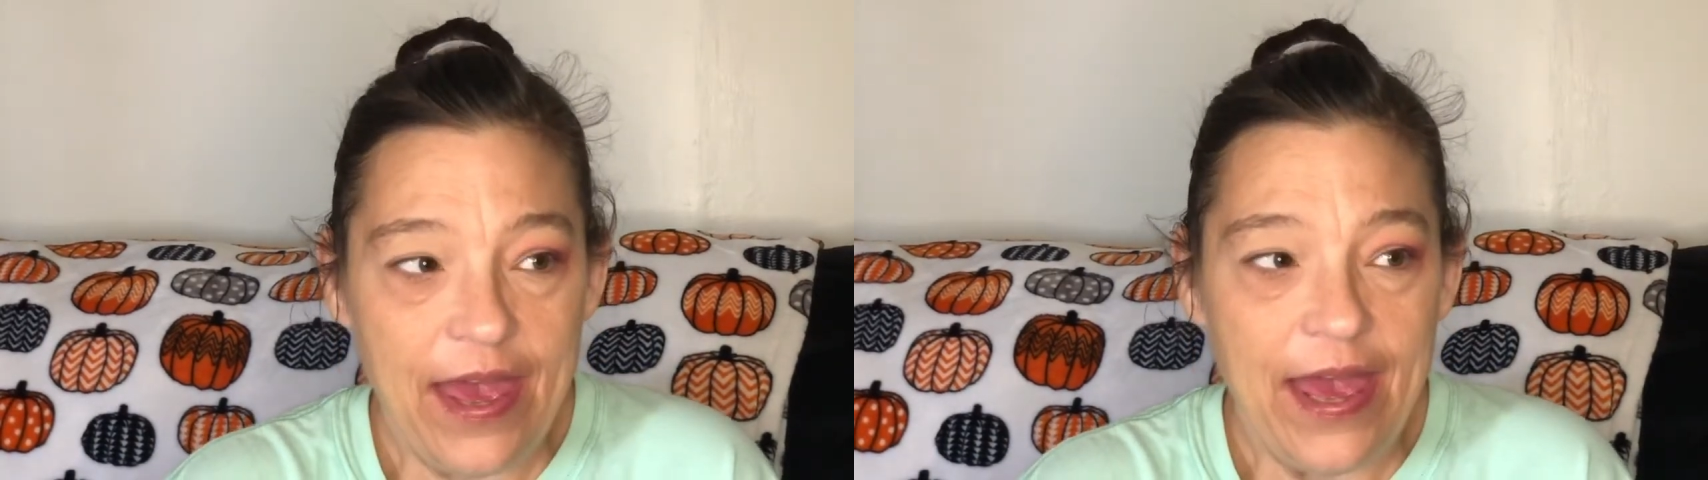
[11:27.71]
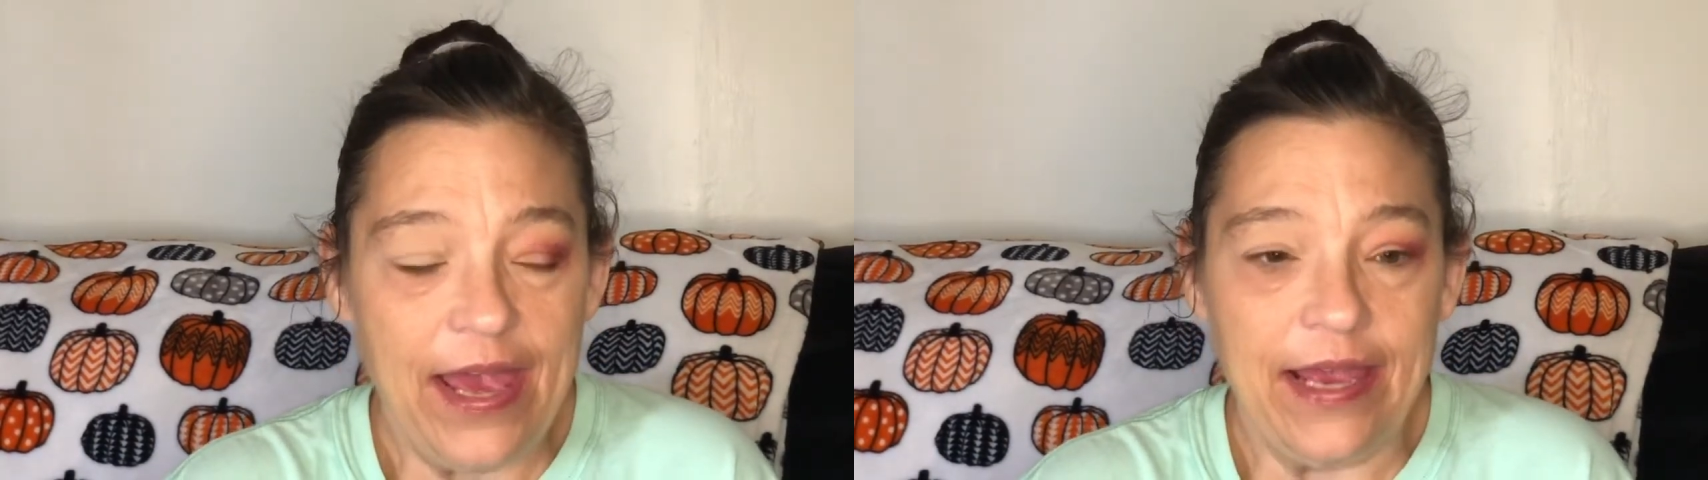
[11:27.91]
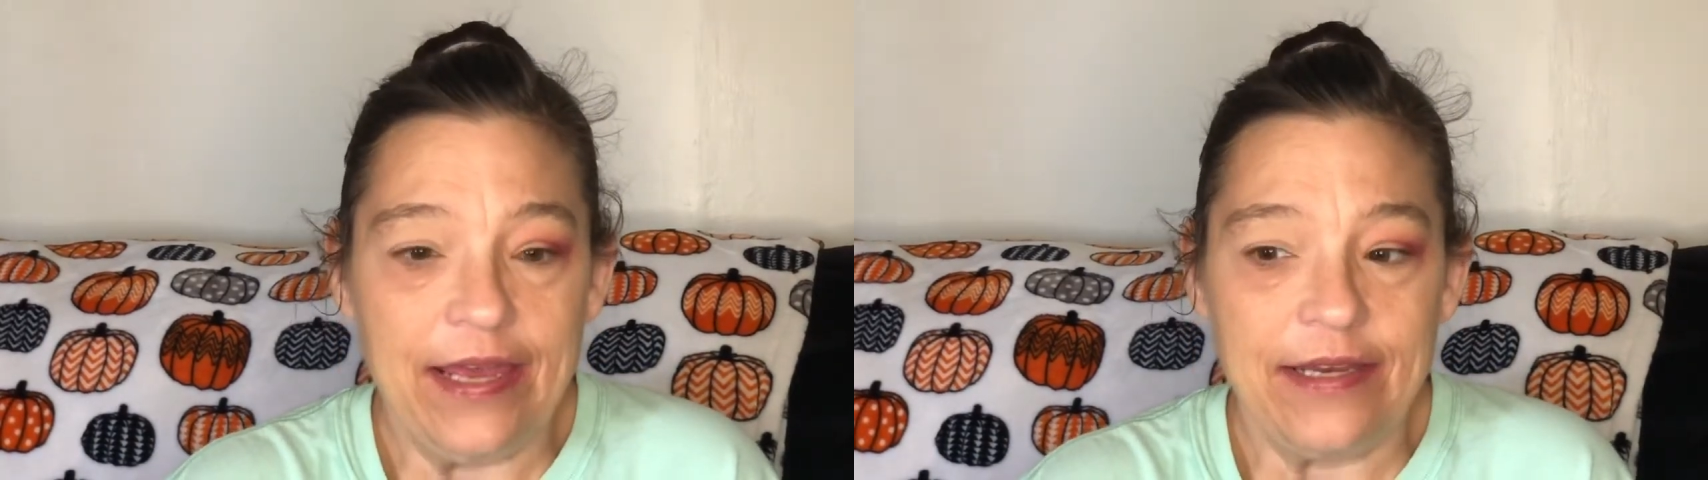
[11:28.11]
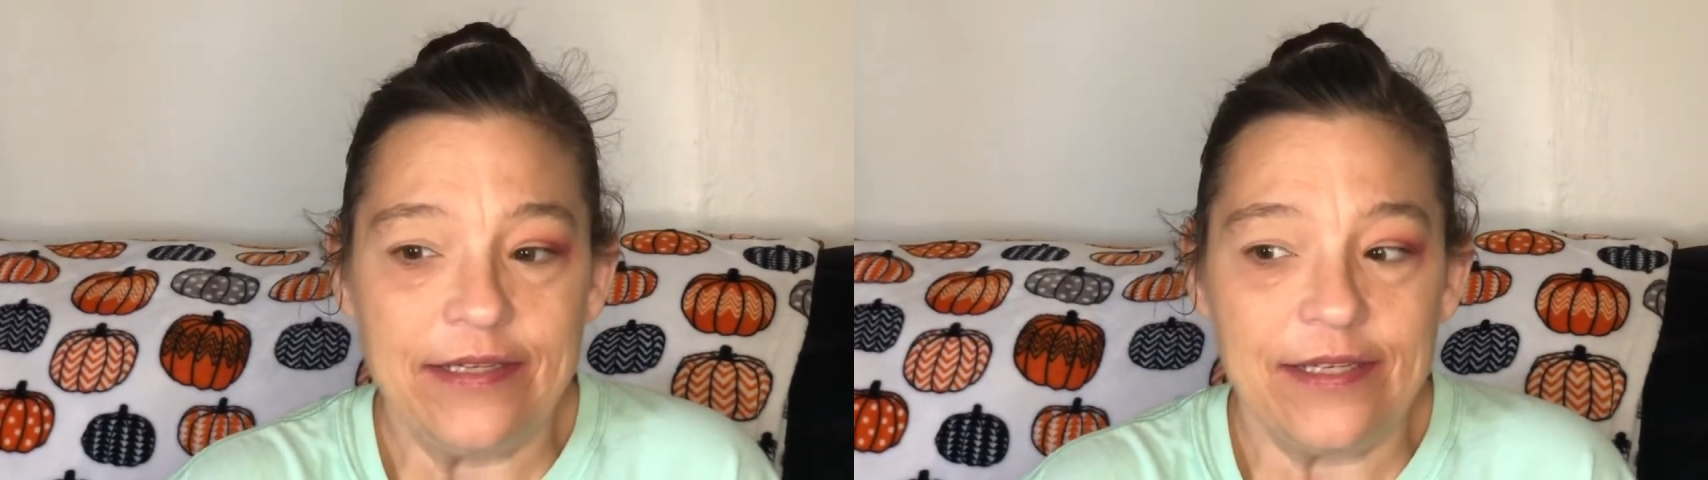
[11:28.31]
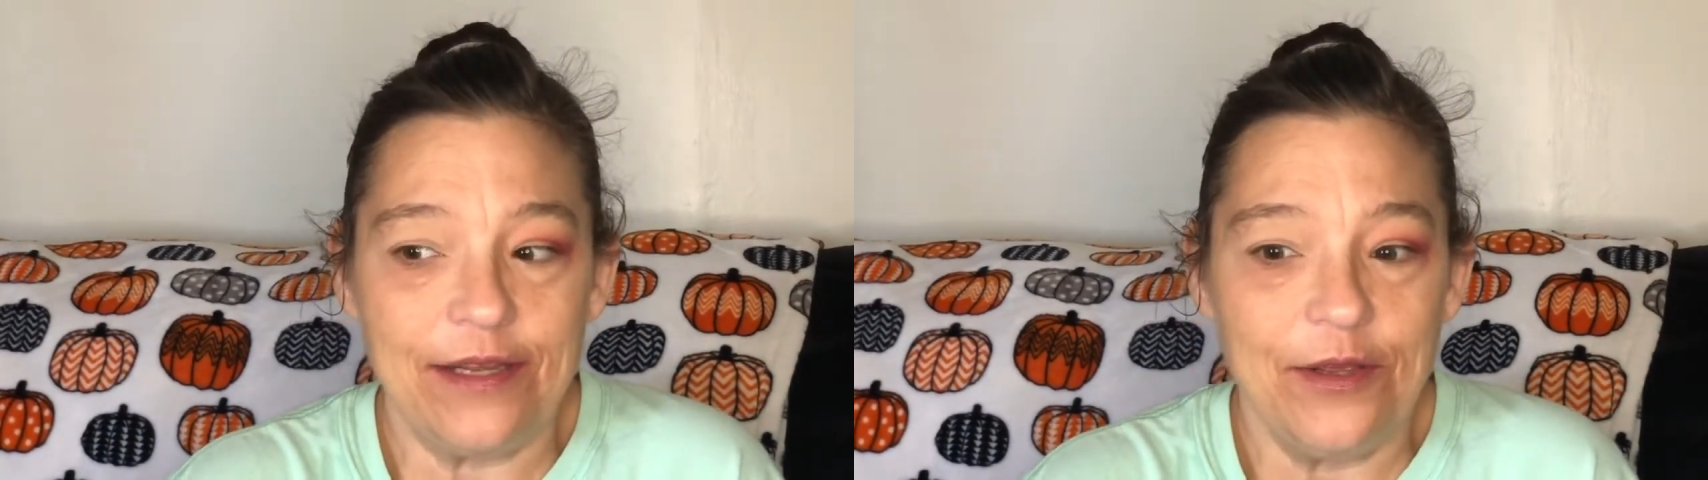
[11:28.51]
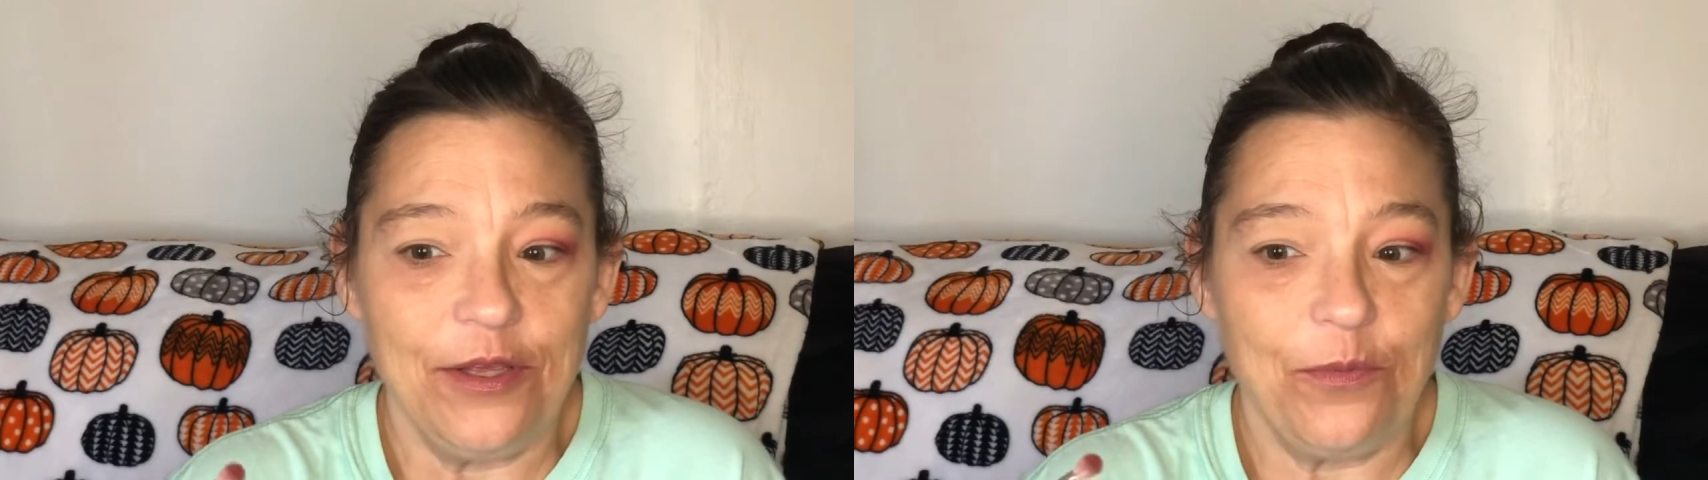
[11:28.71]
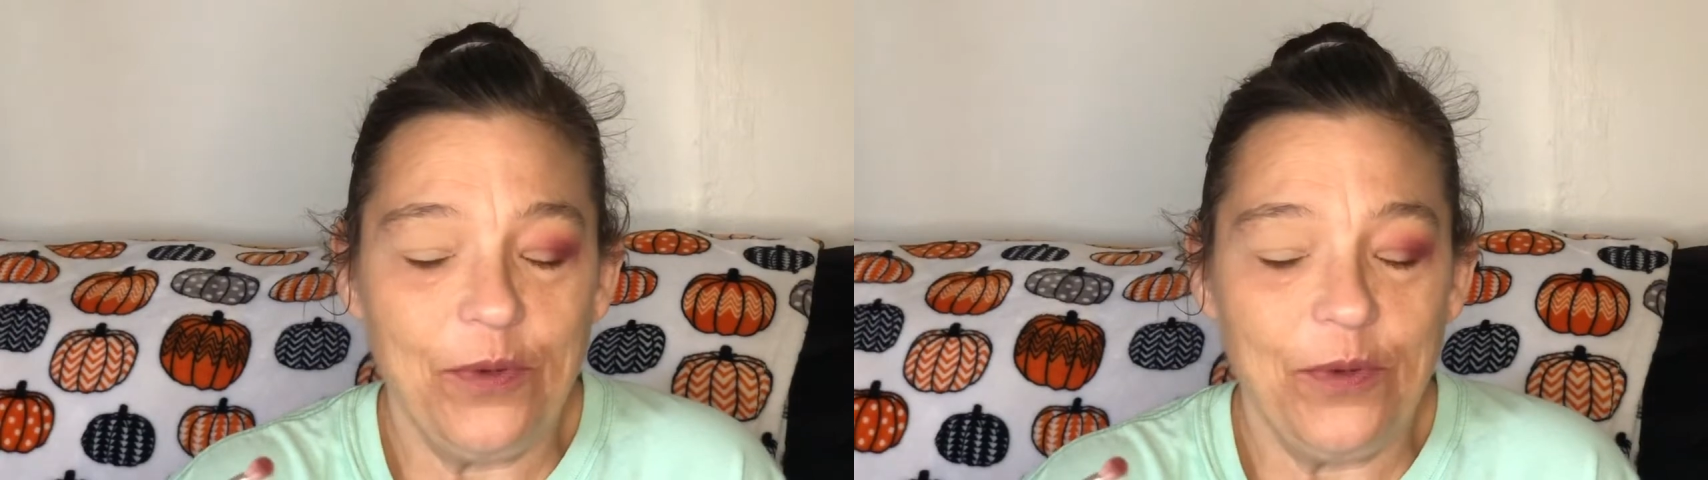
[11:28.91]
And we